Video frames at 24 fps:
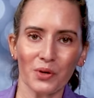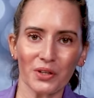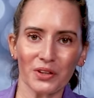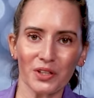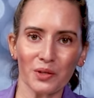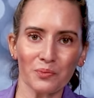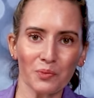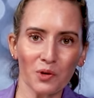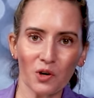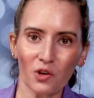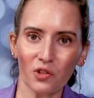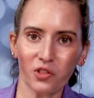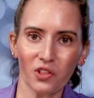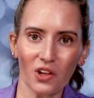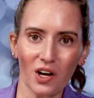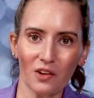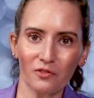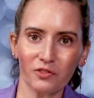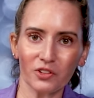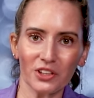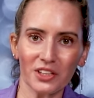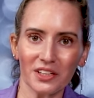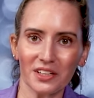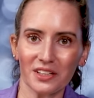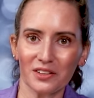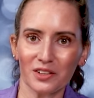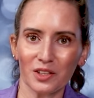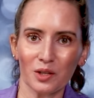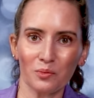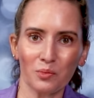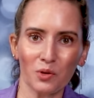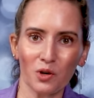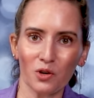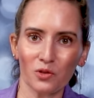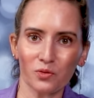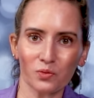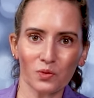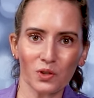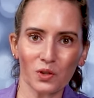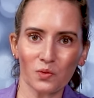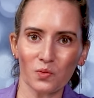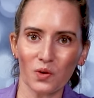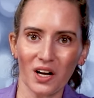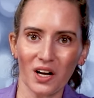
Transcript: But they're both lovely, and they'll both work